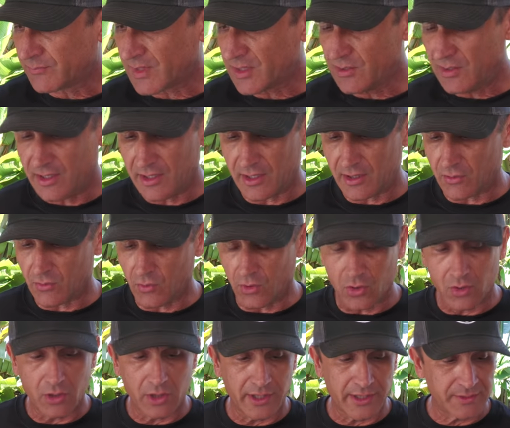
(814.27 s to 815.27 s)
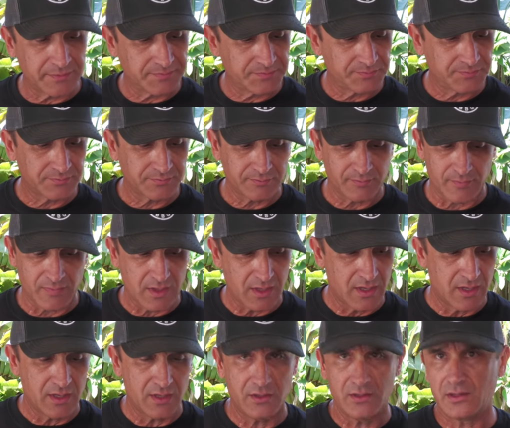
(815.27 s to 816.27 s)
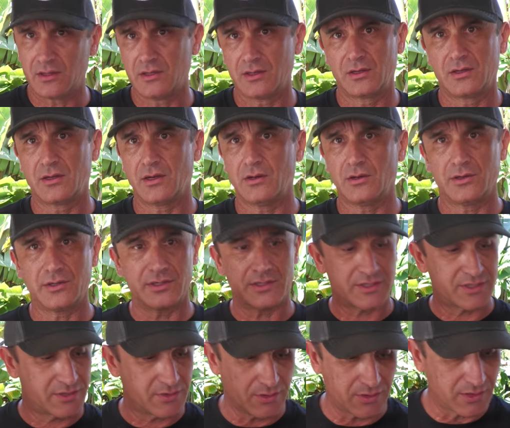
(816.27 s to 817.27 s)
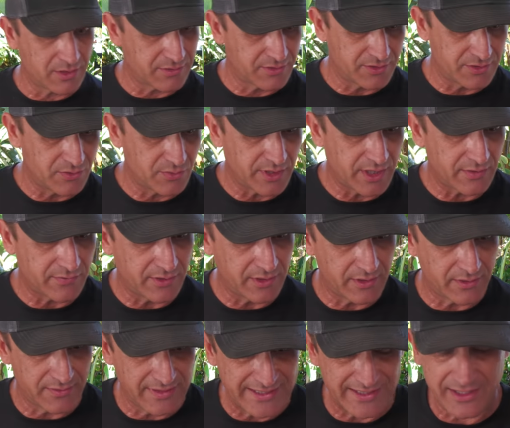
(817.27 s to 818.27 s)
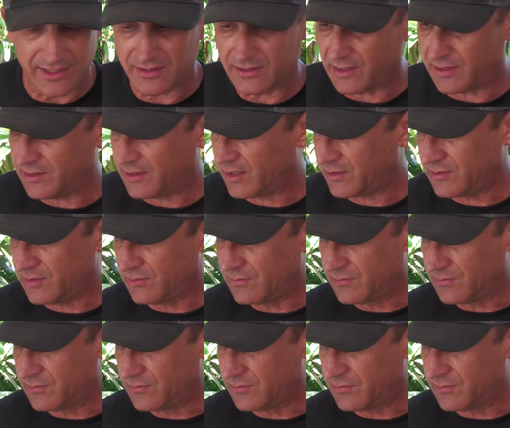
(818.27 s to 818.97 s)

You get it rolling. You can go to the store, do whatever you need, and, and you